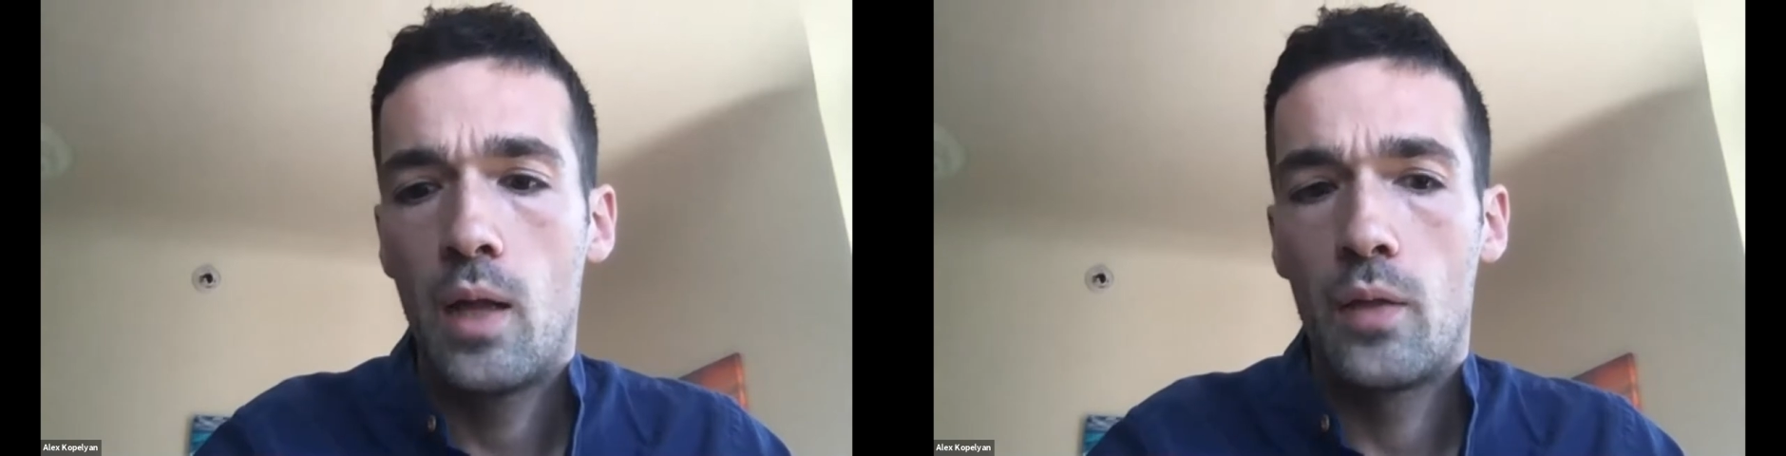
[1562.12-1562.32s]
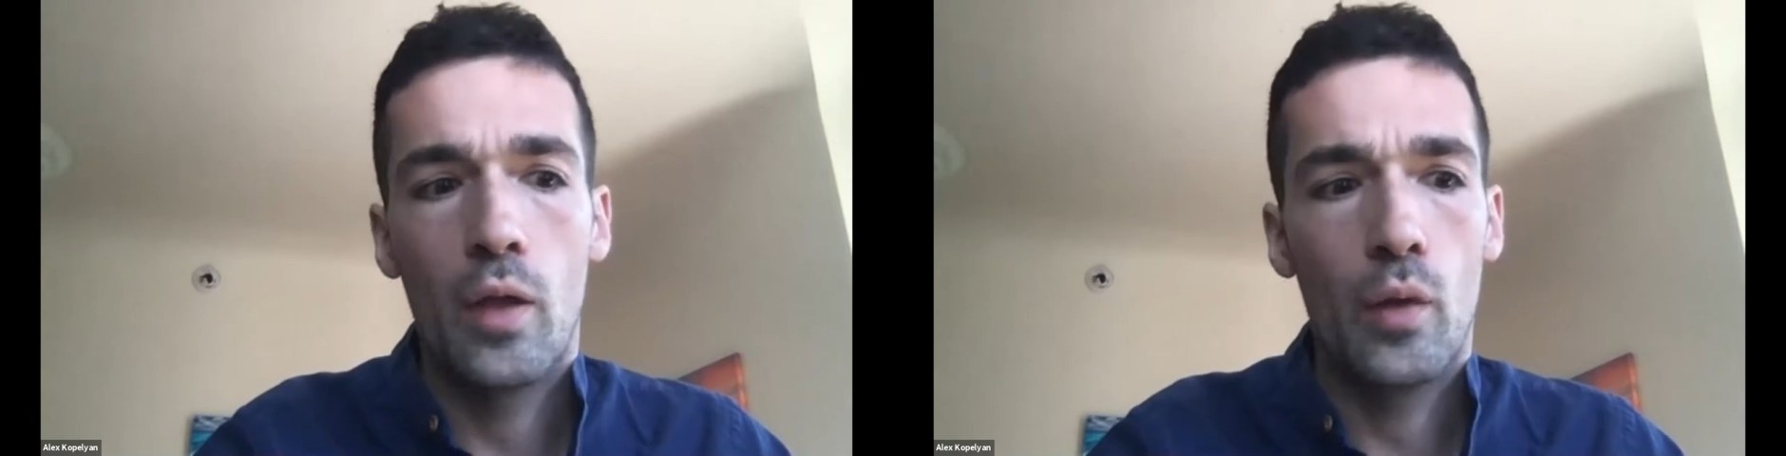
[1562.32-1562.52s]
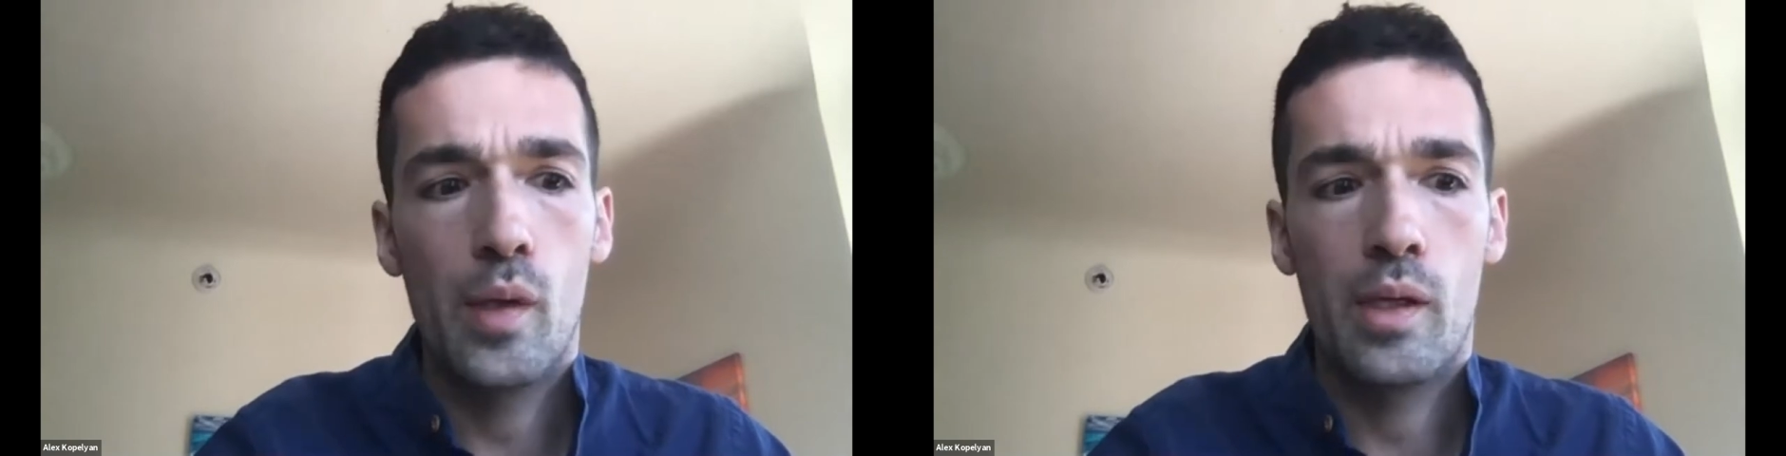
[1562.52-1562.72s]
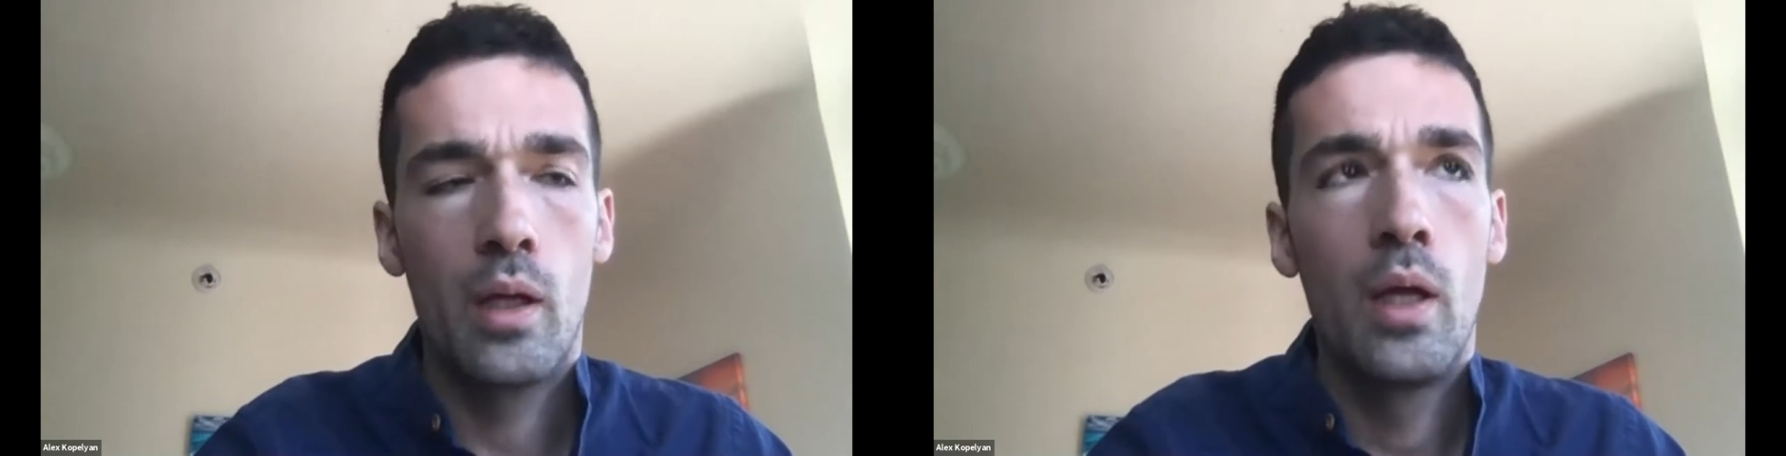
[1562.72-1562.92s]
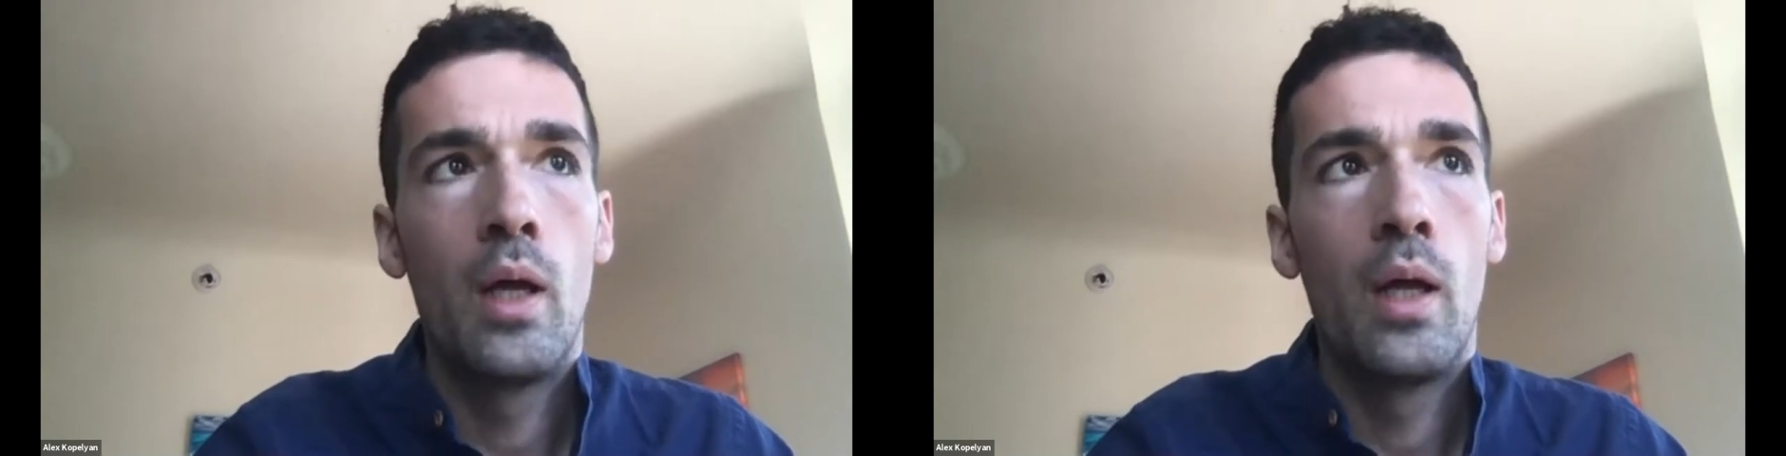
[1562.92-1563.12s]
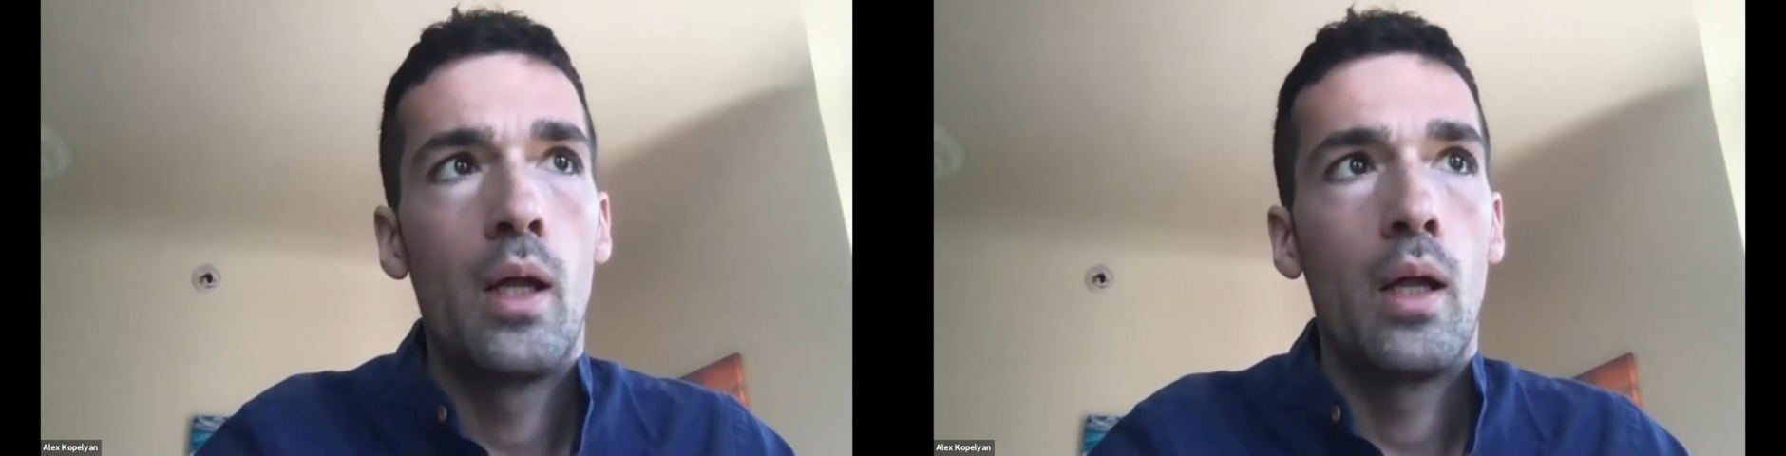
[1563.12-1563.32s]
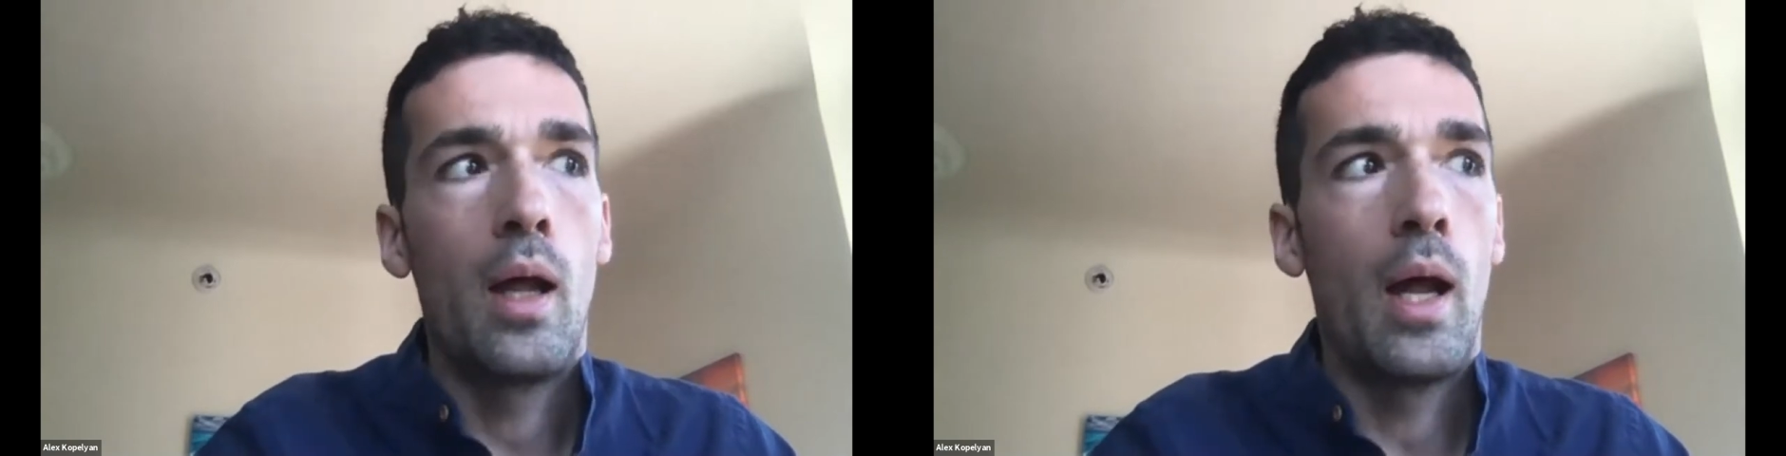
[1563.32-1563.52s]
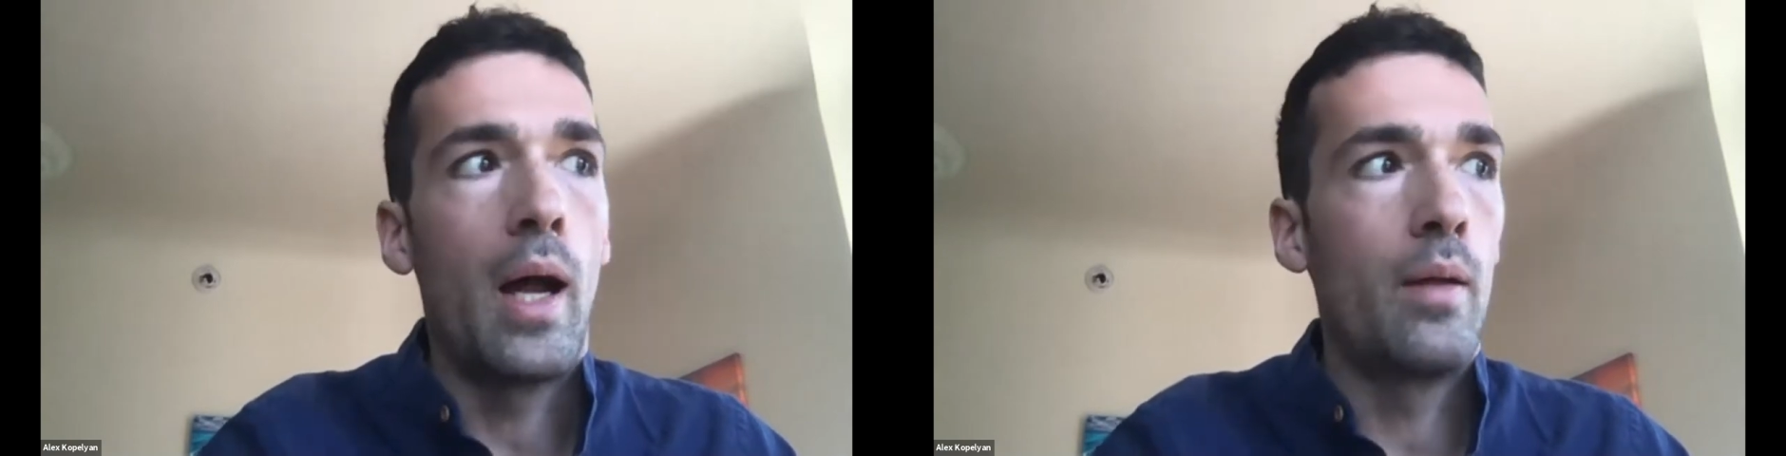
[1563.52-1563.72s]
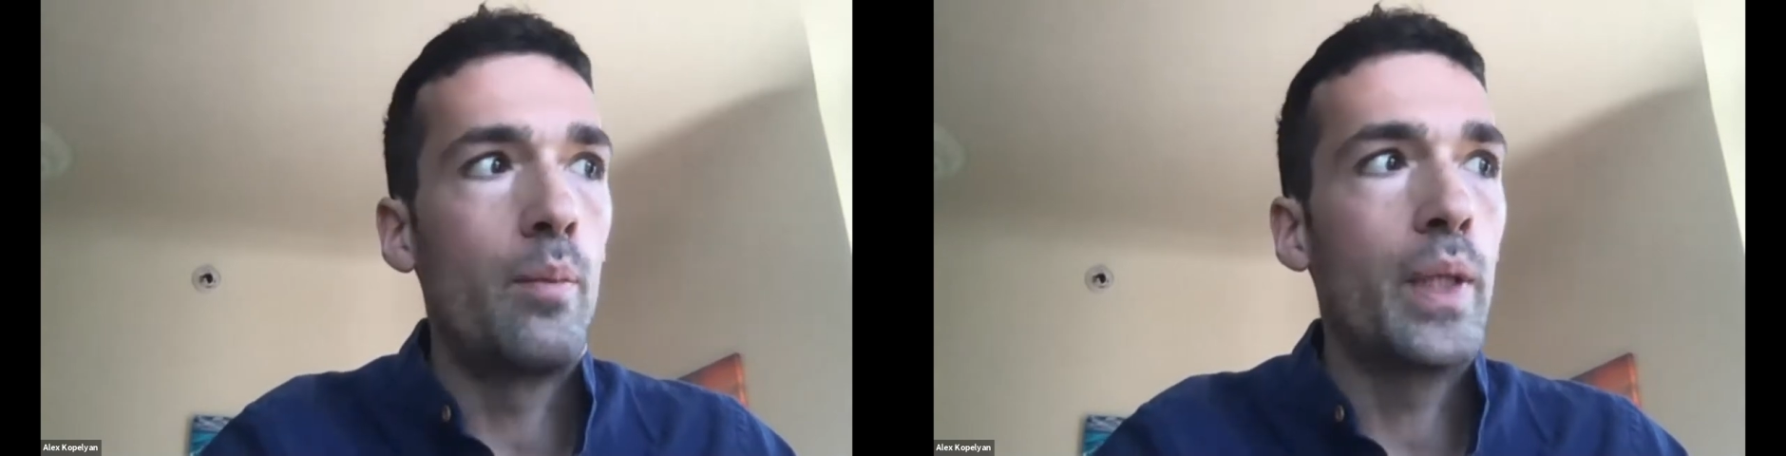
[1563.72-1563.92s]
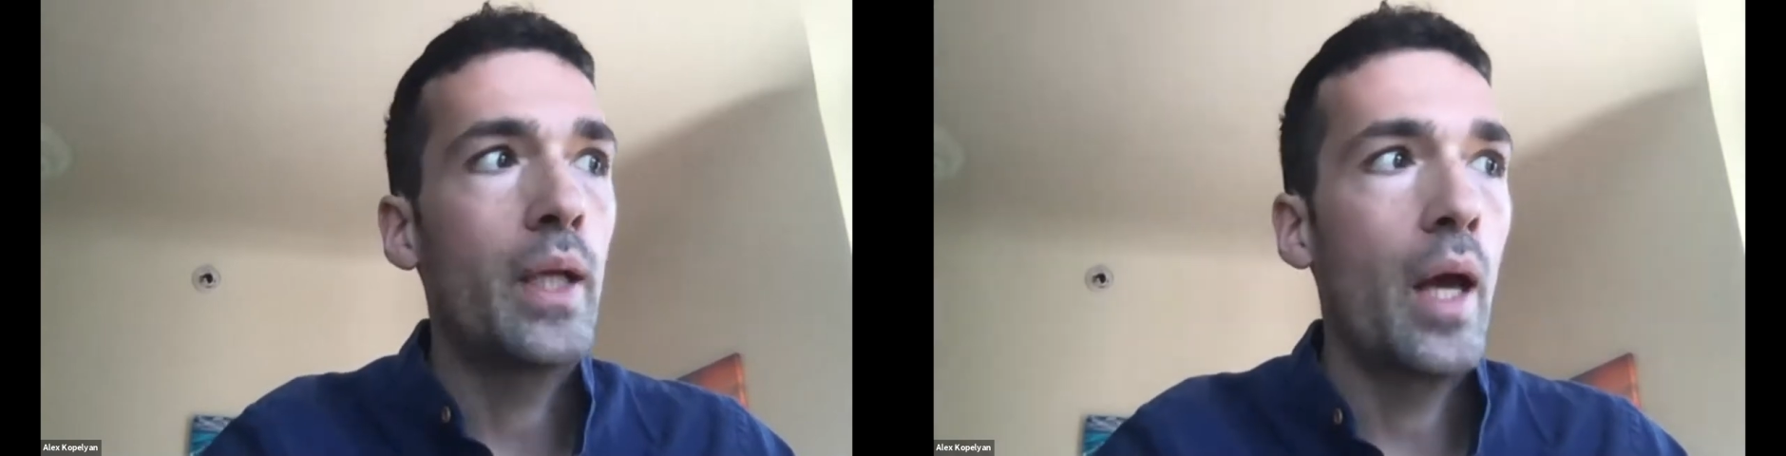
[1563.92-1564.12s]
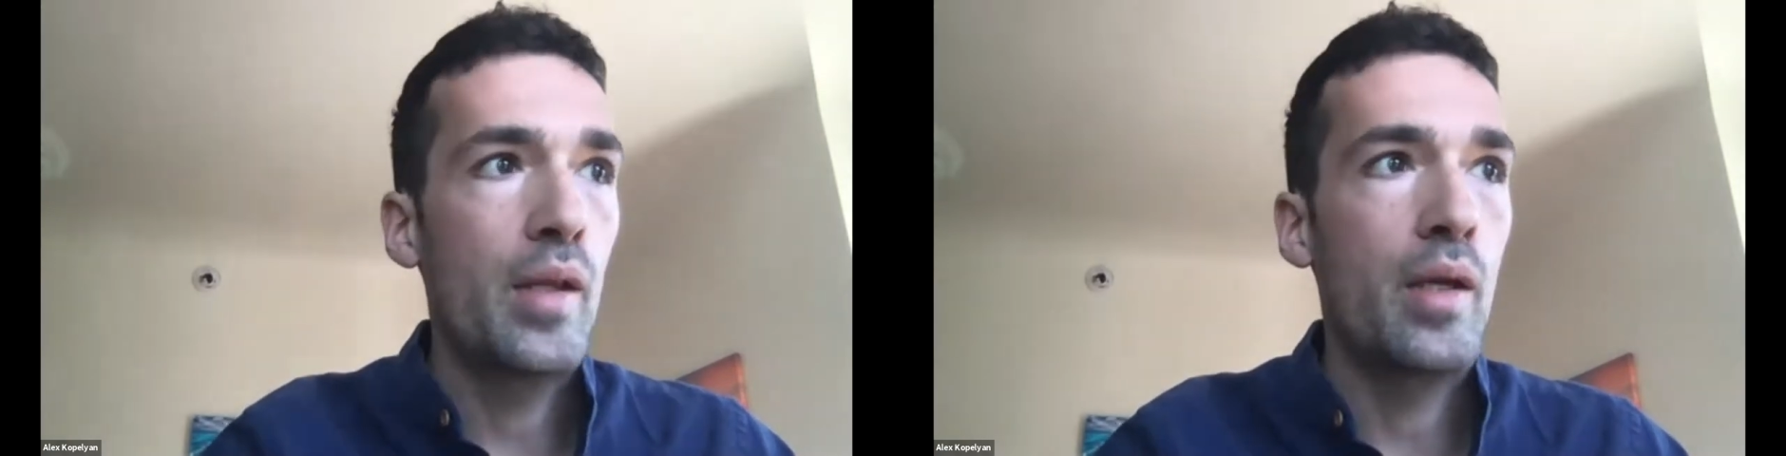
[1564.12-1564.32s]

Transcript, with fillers: the other is because